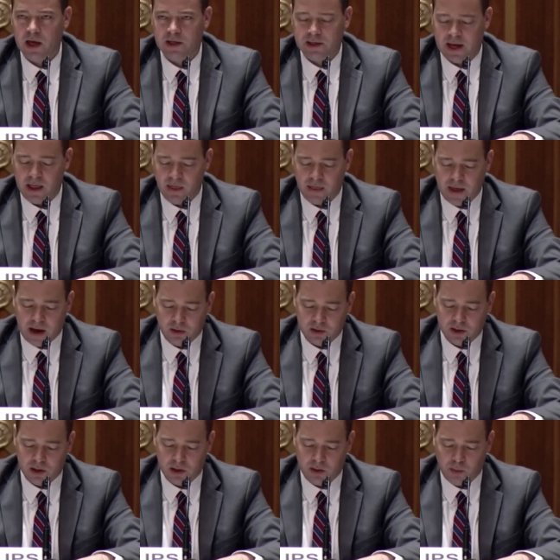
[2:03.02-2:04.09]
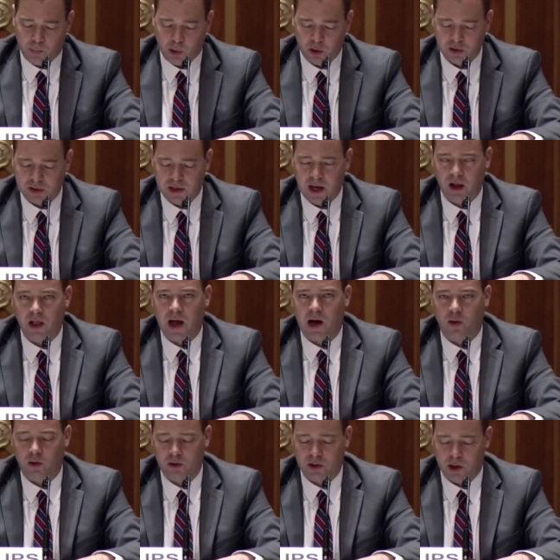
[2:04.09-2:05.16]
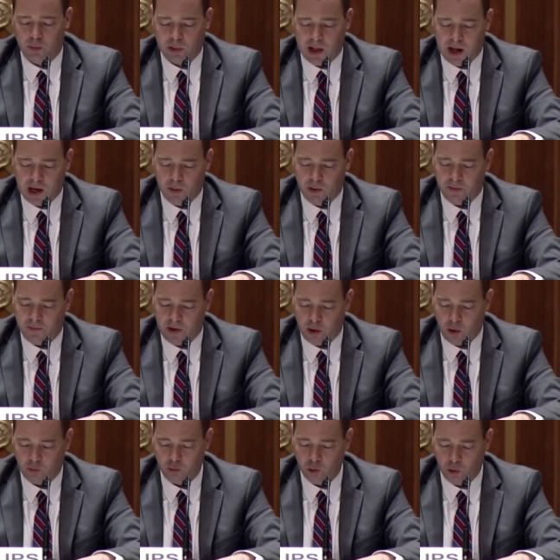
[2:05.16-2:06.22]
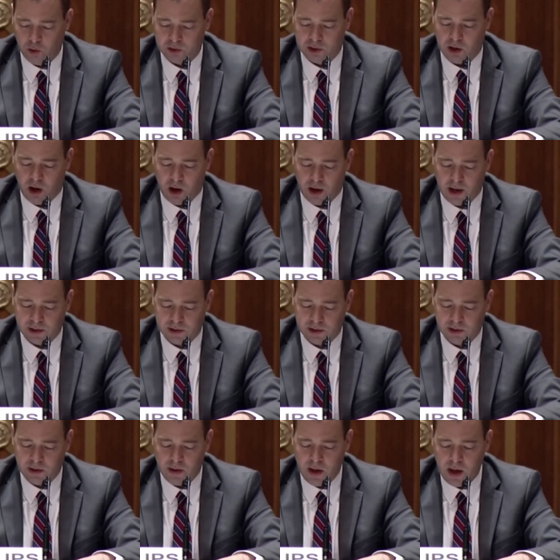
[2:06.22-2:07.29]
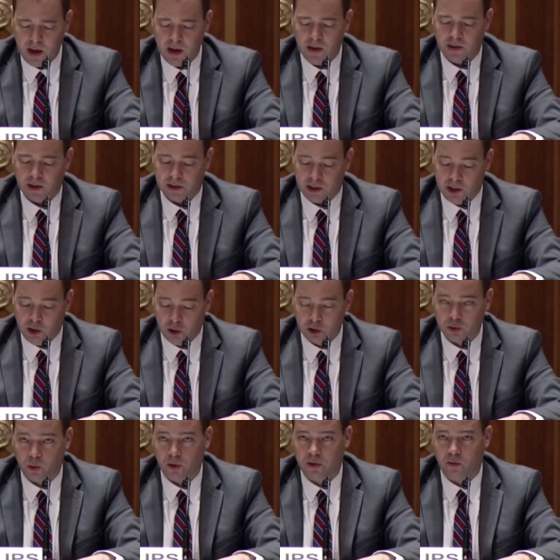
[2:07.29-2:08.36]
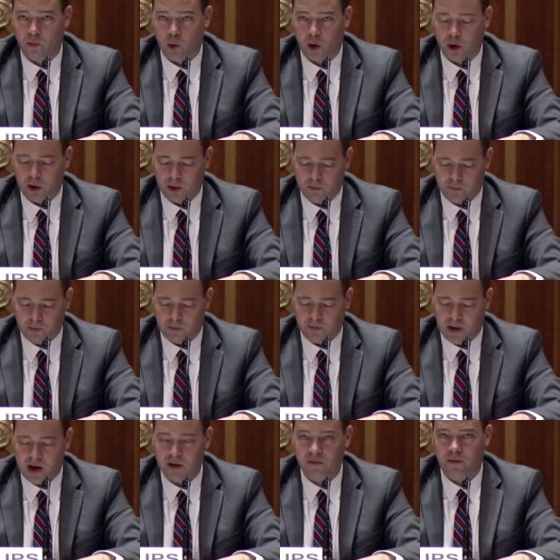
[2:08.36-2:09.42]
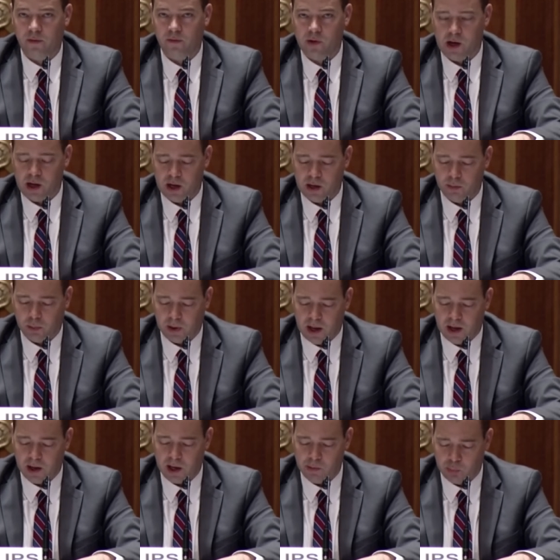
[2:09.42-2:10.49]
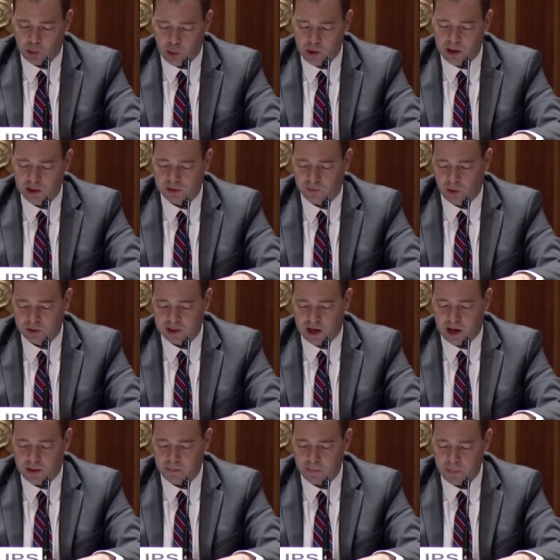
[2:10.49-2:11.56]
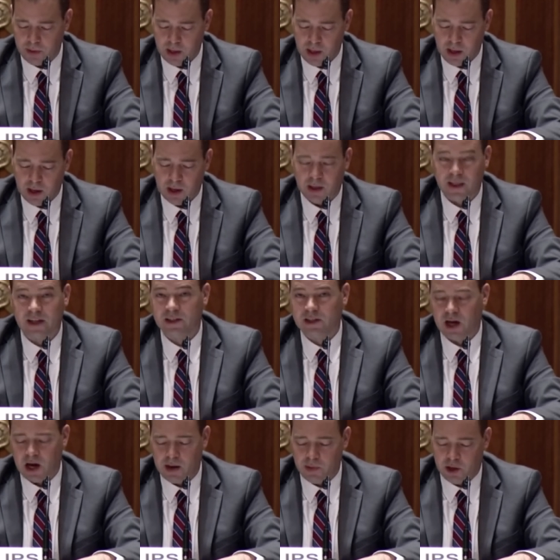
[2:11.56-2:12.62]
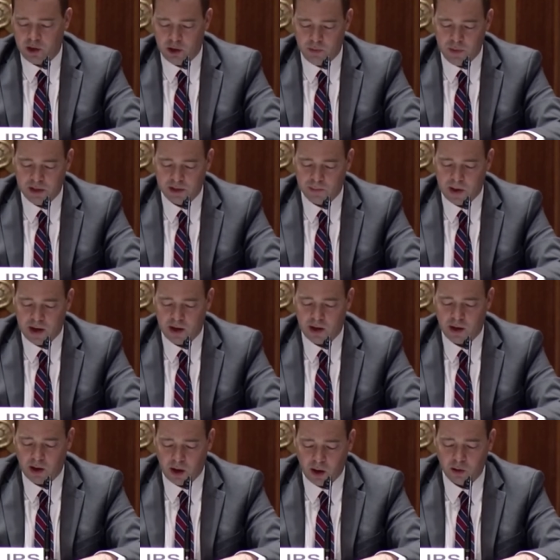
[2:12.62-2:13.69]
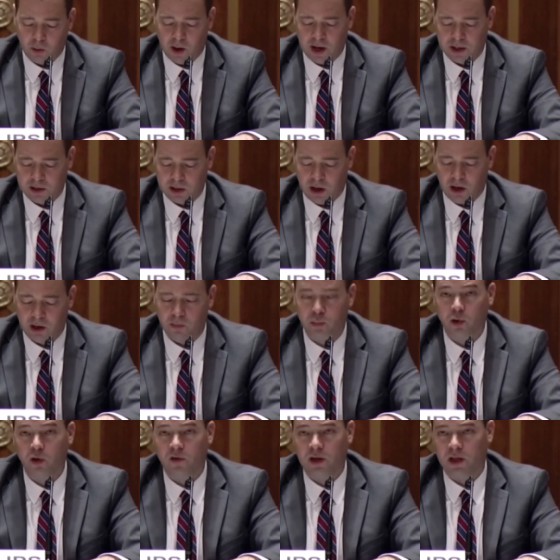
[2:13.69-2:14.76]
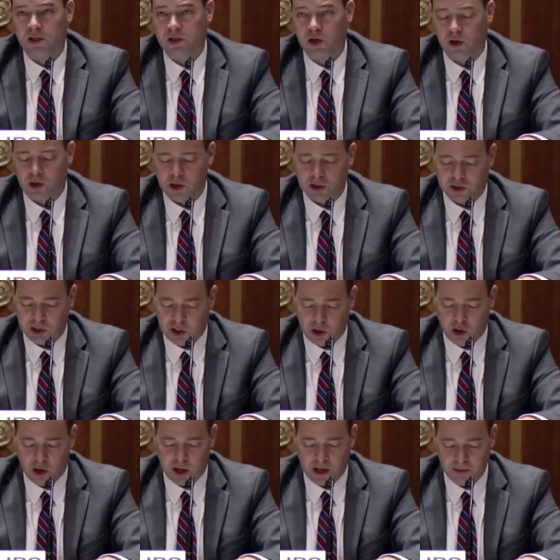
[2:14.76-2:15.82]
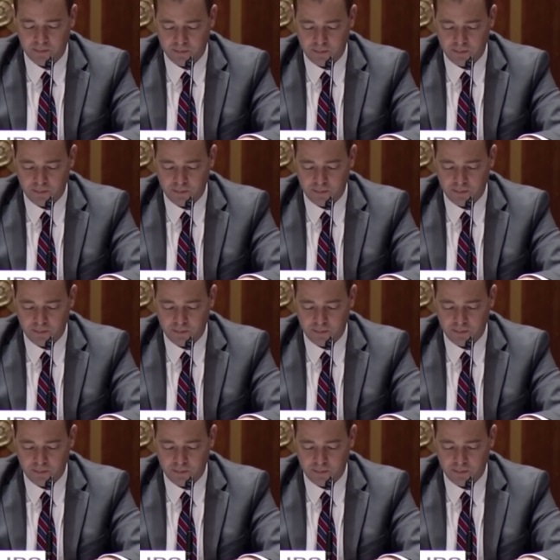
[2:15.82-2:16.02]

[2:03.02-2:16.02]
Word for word: 10,000 personnel hours complying with federal rules and audits, that's a year's worth of work for five uh, employees full time, and that's time that could be spent otherwise on improving security.